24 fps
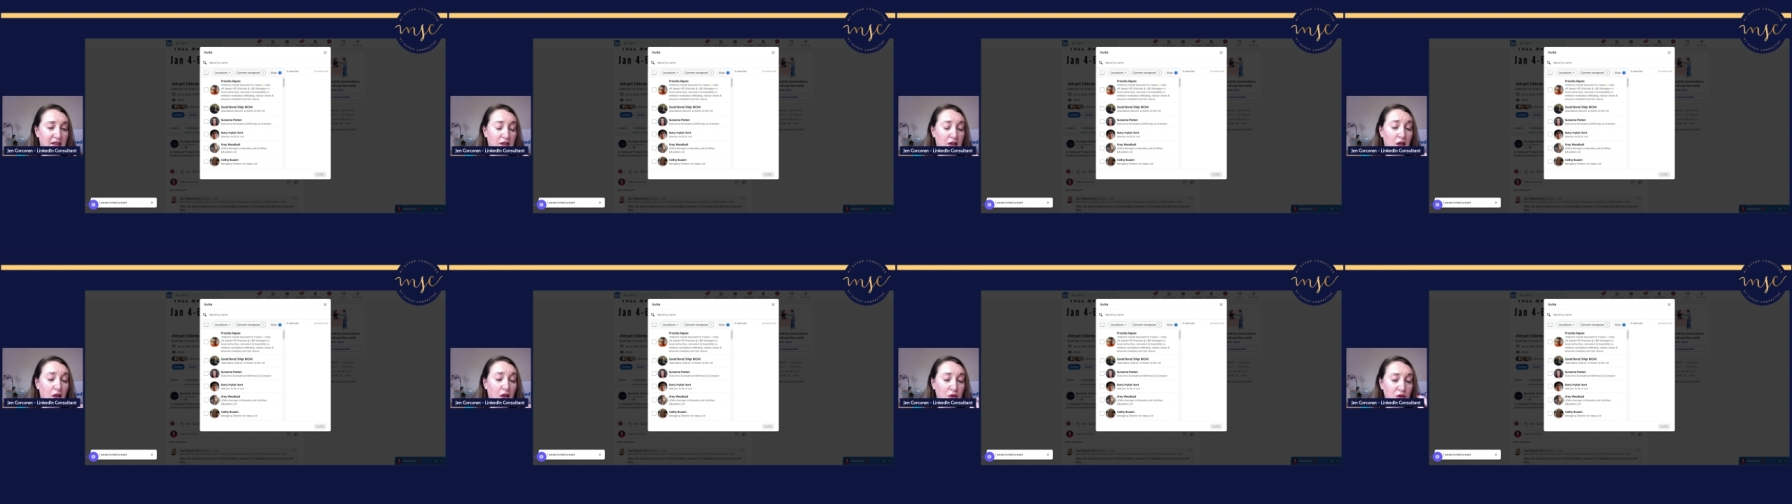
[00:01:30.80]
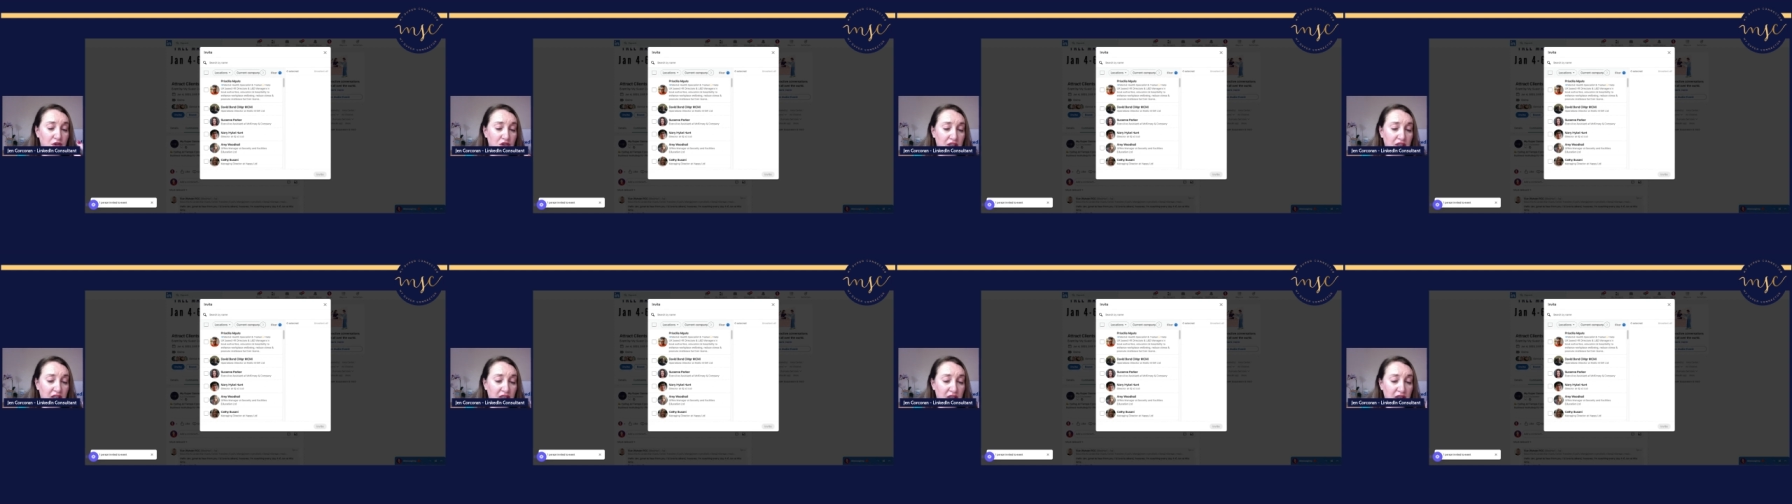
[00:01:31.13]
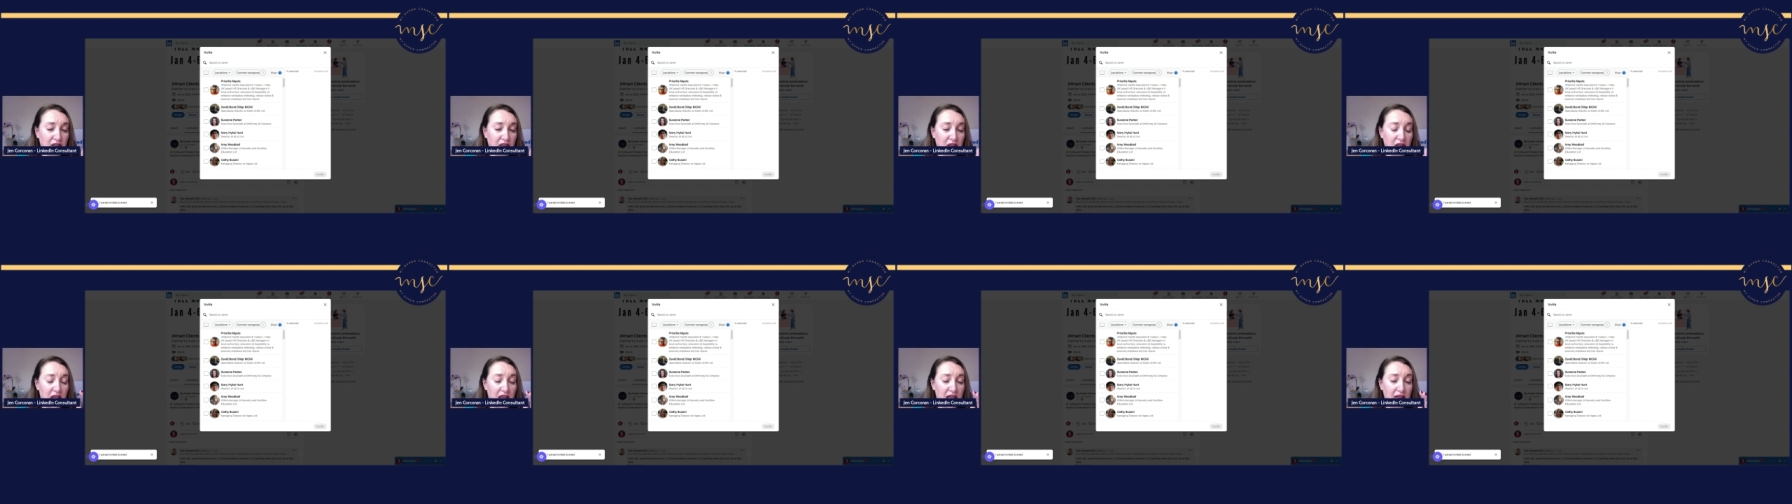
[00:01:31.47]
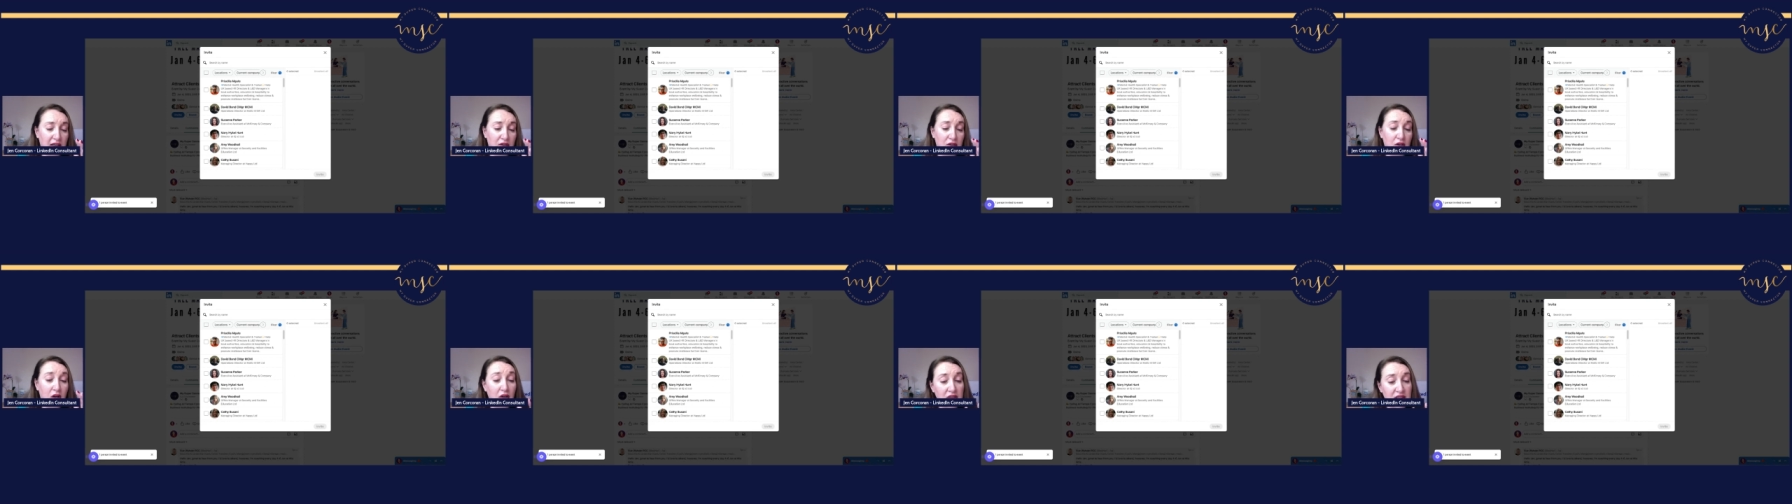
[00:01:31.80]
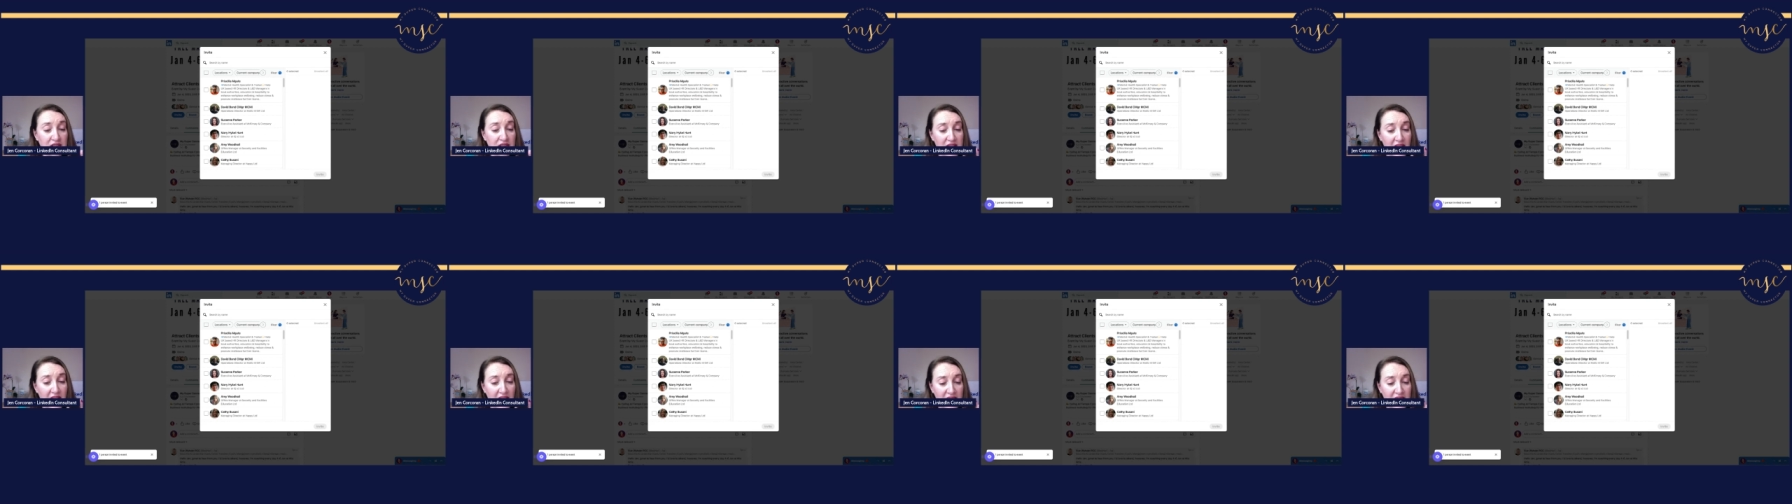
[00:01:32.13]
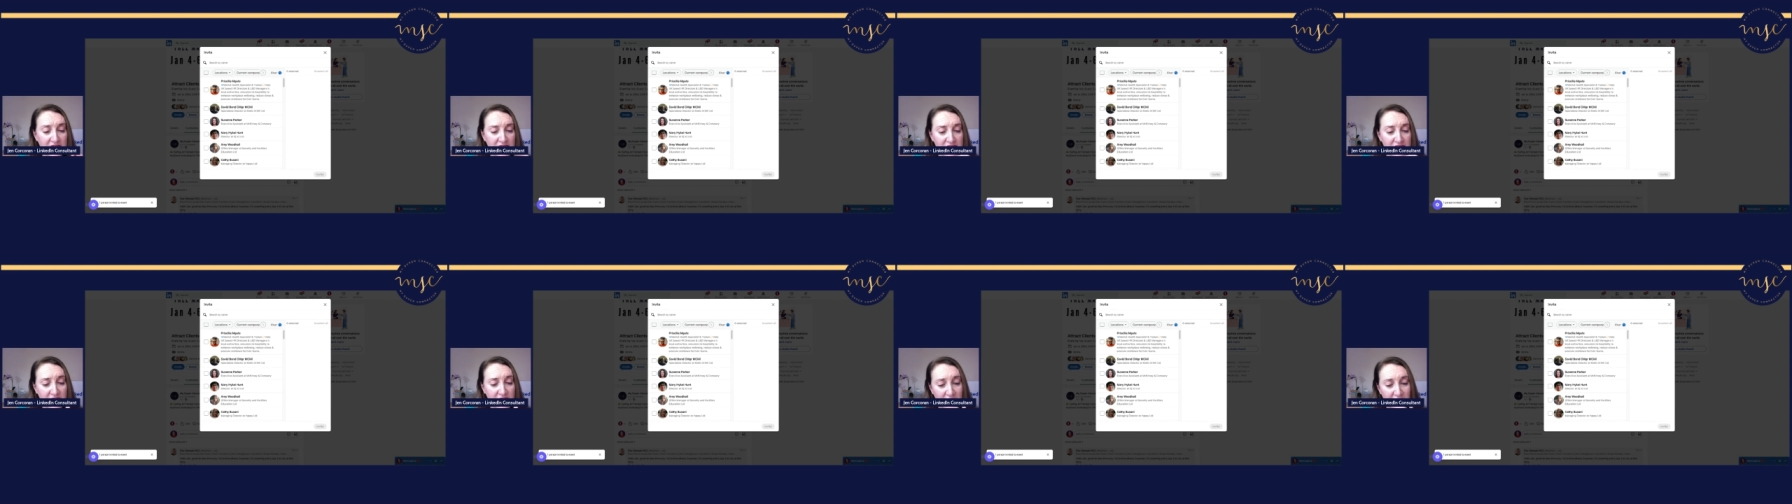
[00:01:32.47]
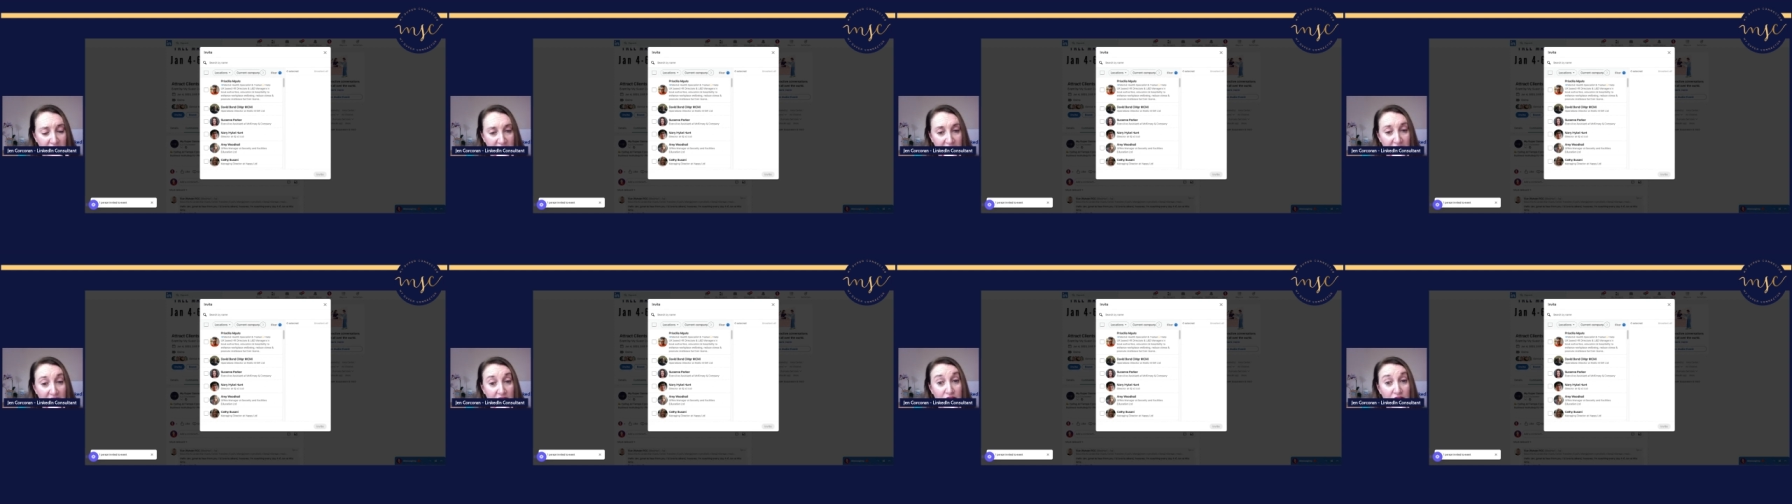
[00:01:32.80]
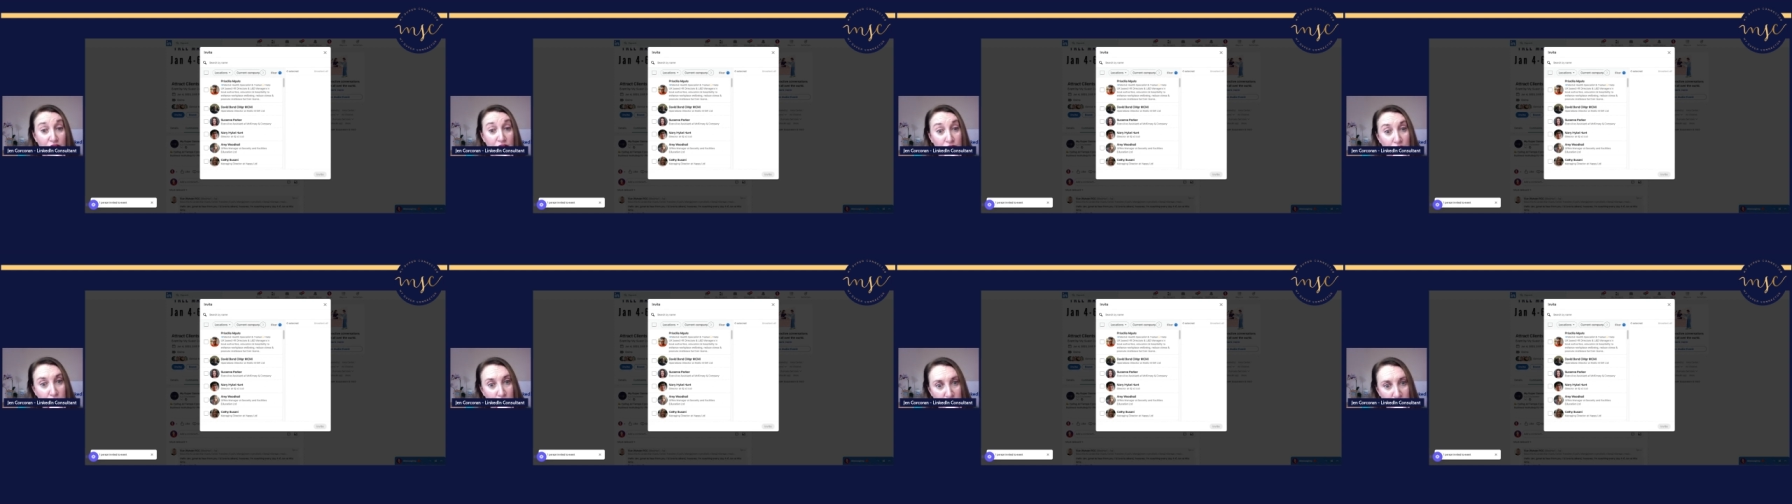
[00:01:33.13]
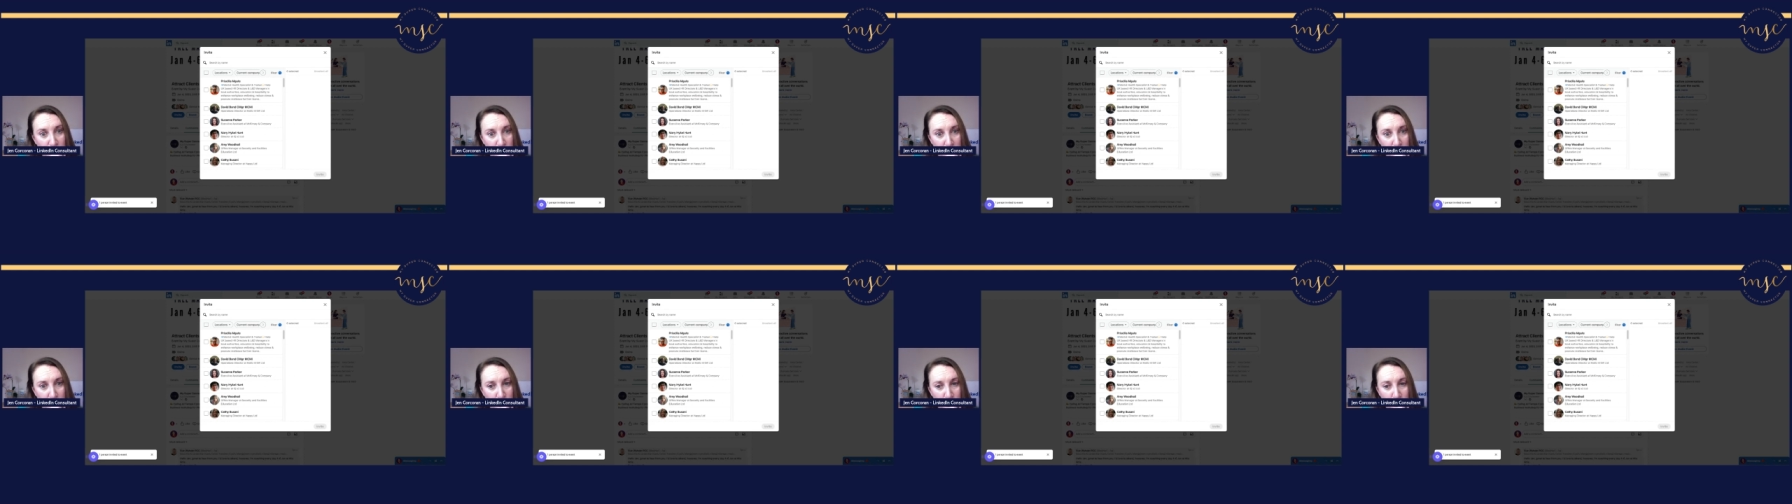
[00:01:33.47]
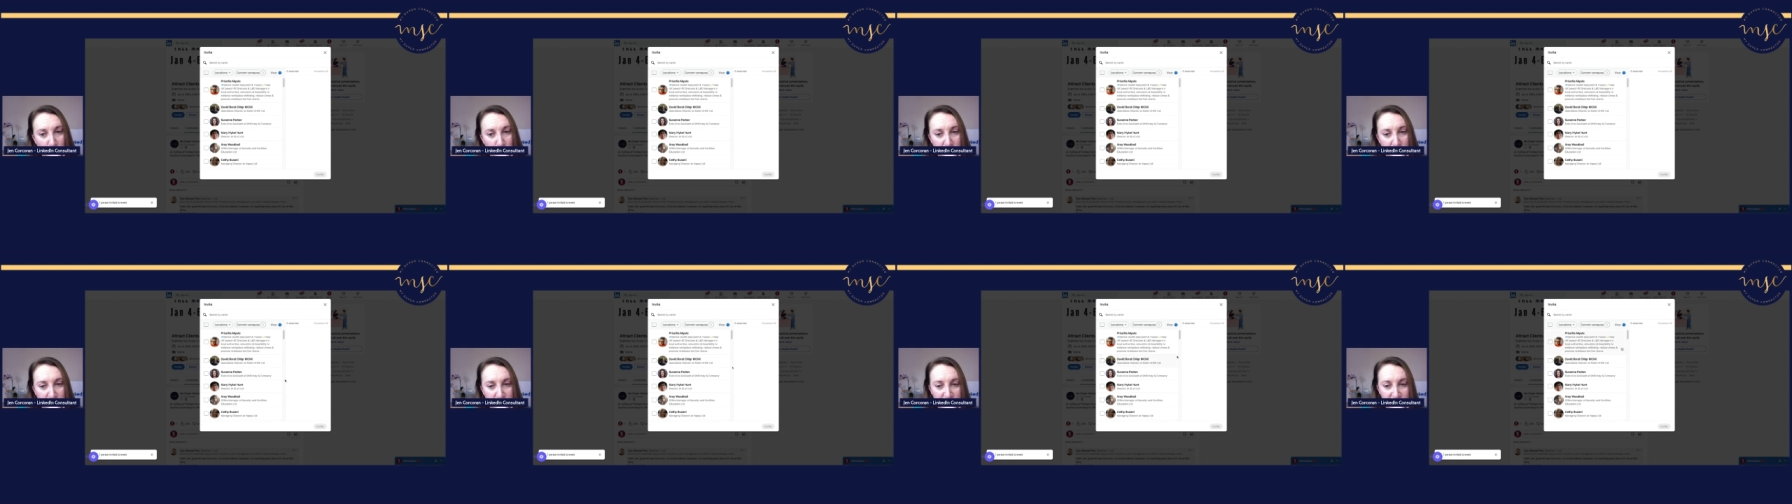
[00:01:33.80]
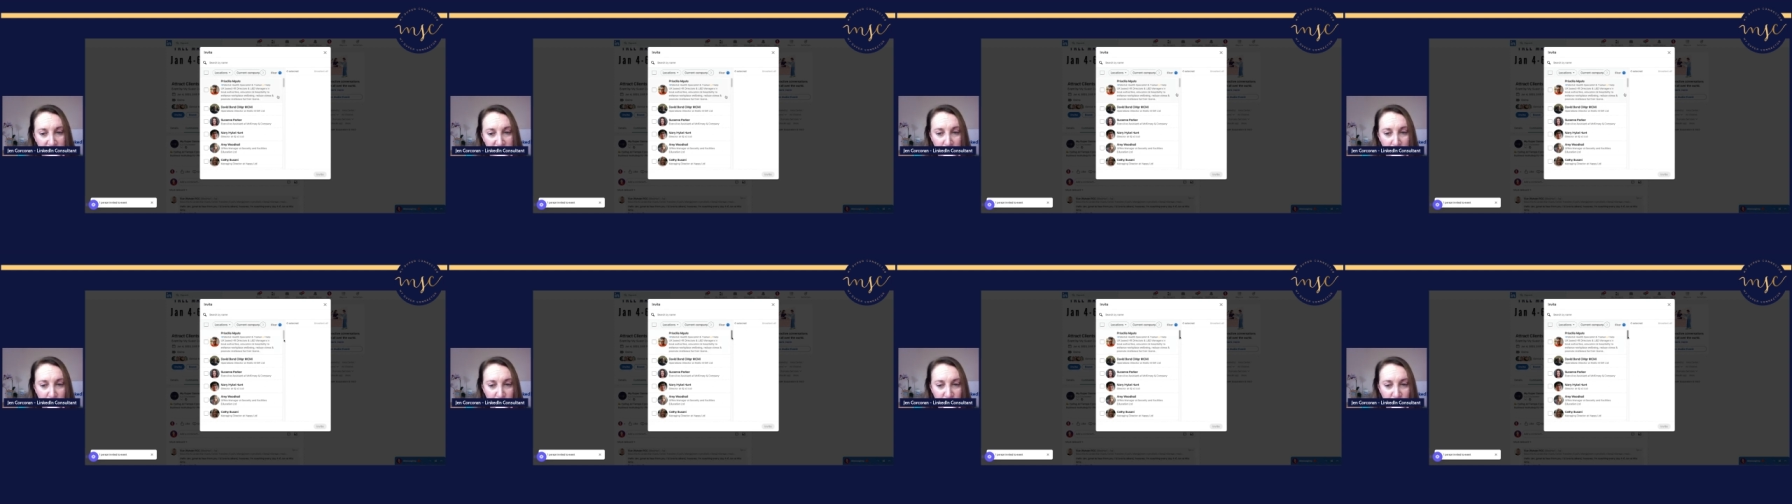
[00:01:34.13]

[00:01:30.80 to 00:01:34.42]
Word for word: coaching uh, contacts should come up for some